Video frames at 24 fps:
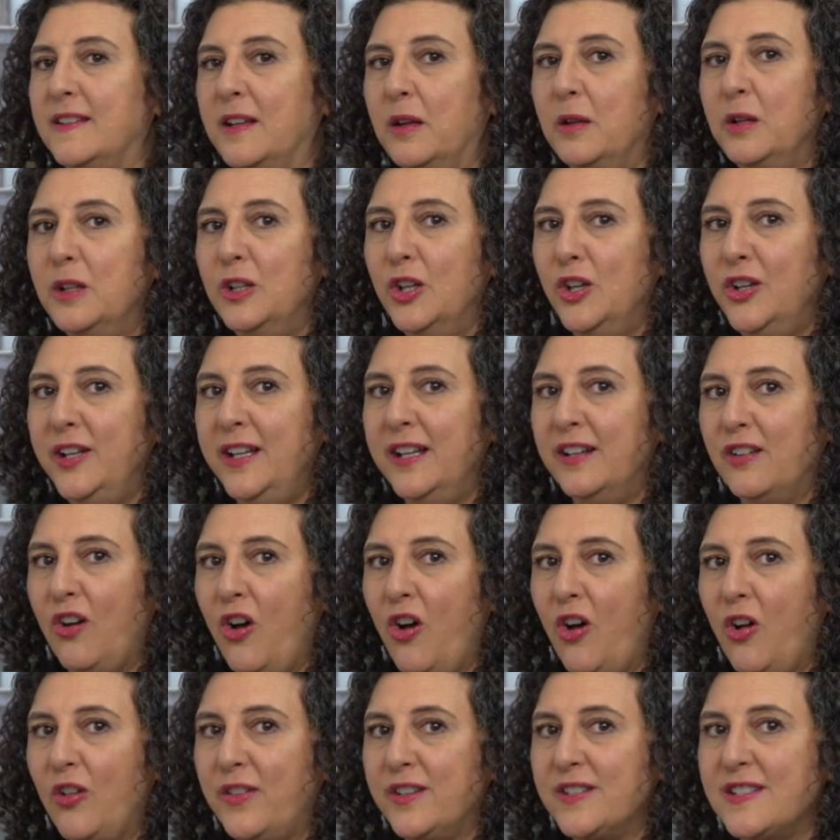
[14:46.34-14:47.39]
Look at
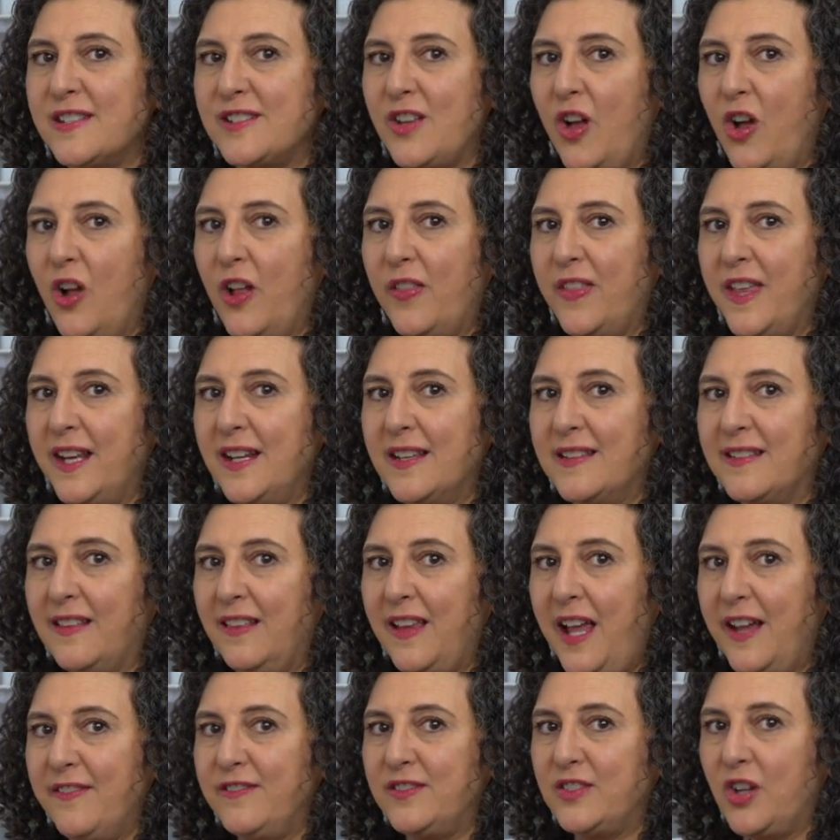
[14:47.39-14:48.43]
all the salt that is
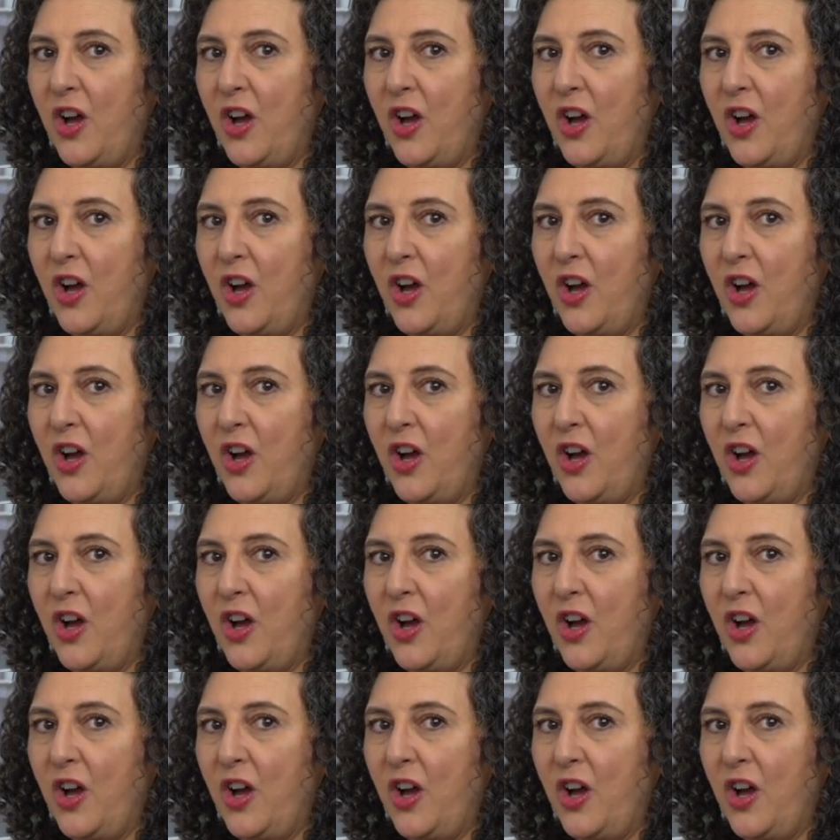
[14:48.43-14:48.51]
left